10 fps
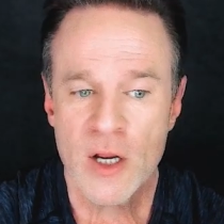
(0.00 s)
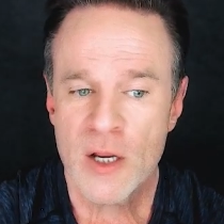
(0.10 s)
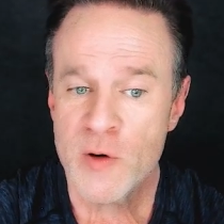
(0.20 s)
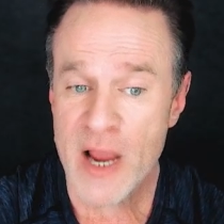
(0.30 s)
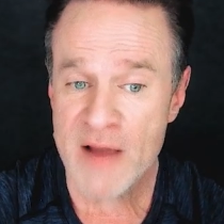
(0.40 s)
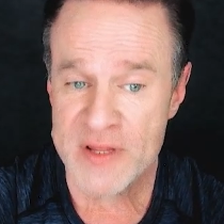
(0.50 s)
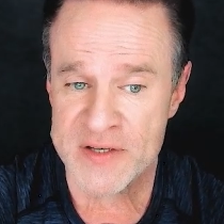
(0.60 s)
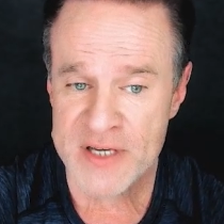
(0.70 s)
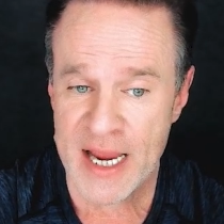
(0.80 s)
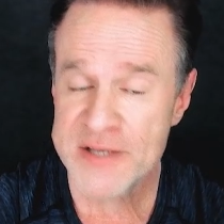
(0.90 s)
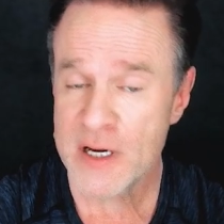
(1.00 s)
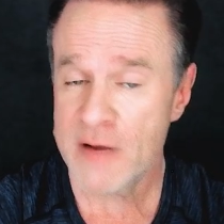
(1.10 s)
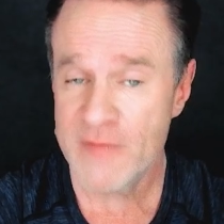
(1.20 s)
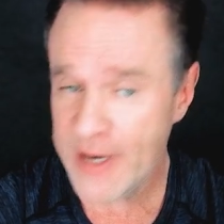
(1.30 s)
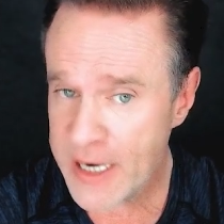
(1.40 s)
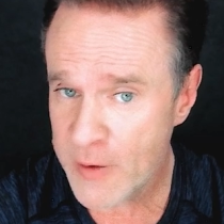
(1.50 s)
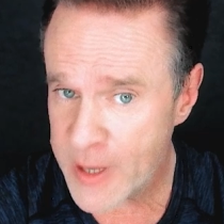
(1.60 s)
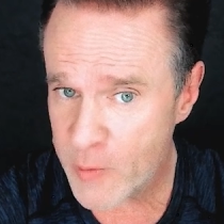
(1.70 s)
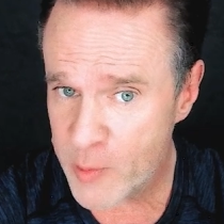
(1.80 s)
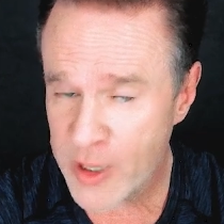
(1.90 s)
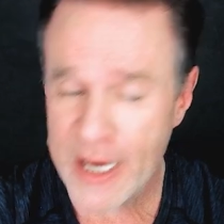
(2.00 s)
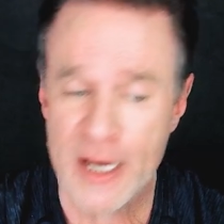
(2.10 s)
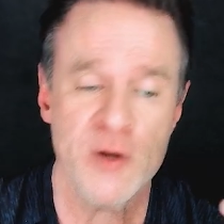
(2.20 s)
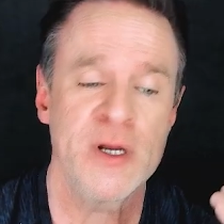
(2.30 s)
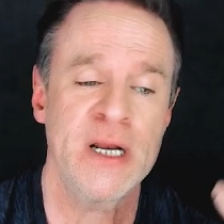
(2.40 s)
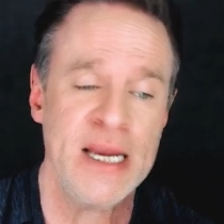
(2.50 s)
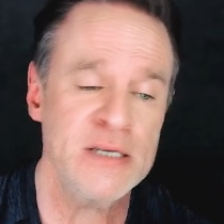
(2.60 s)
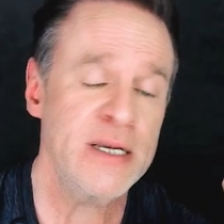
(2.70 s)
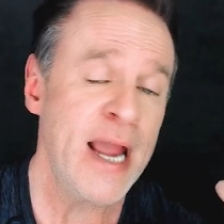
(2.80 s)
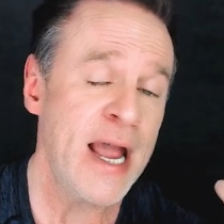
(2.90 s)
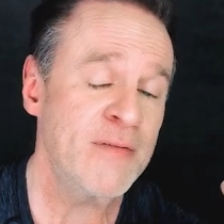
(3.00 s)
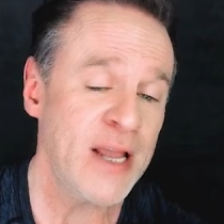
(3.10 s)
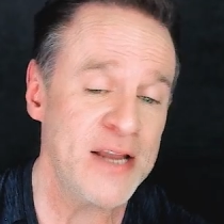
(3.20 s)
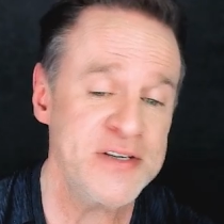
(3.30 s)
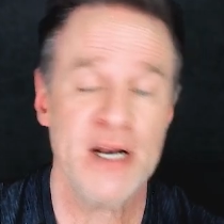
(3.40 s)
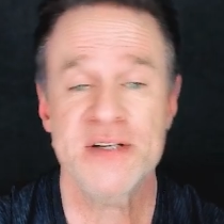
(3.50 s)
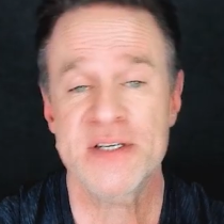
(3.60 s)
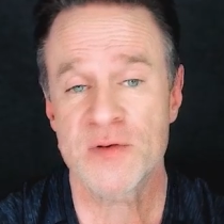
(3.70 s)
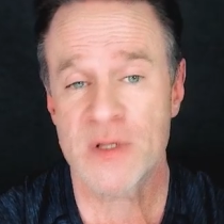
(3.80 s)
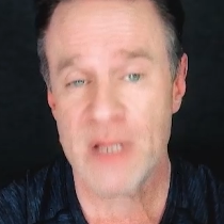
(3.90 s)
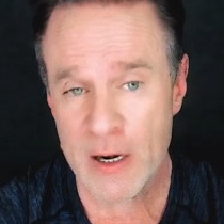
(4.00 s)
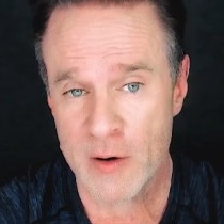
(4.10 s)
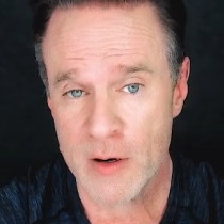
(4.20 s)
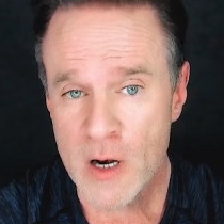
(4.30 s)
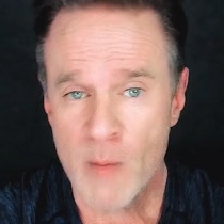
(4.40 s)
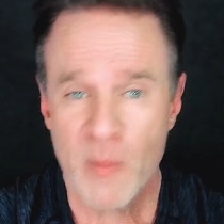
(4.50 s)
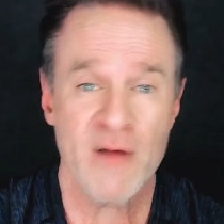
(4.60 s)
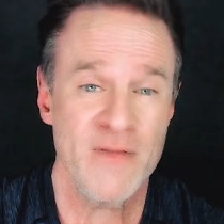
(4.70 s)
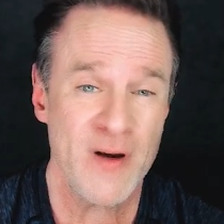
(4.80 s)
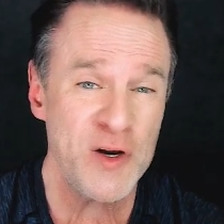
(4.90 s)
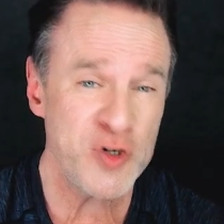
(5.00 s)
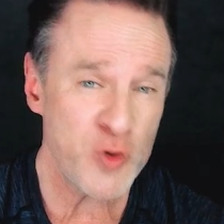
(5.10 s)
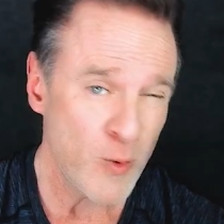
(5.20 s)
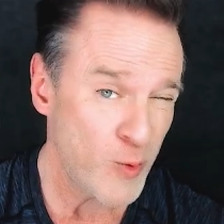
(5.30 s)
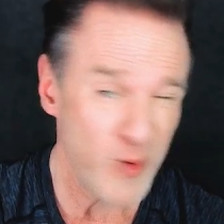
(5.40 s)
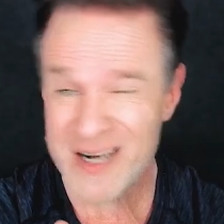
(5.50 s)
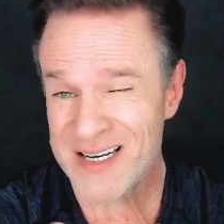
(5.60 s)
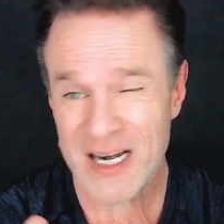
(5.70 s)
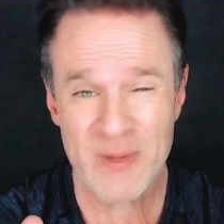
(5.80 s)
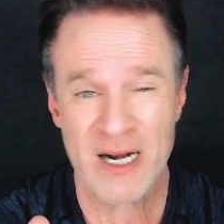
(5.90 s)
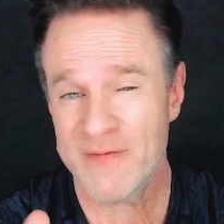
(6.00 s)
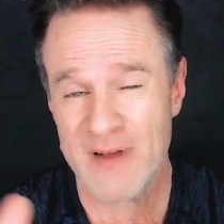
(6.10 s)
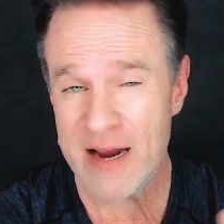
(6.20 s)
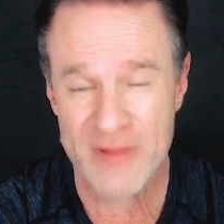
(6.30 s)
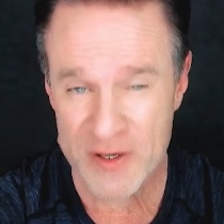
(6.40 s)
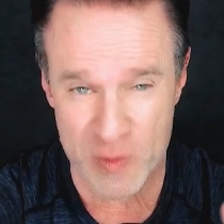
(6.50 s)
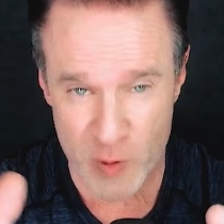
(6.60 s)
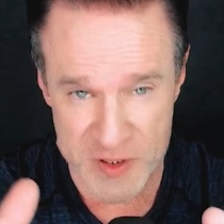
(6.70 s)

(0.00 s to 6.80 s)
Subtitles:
You have in this case a video that would play. You could easily have, like I said, a sales letter, but a very short one. We're not talking about a 5,000 word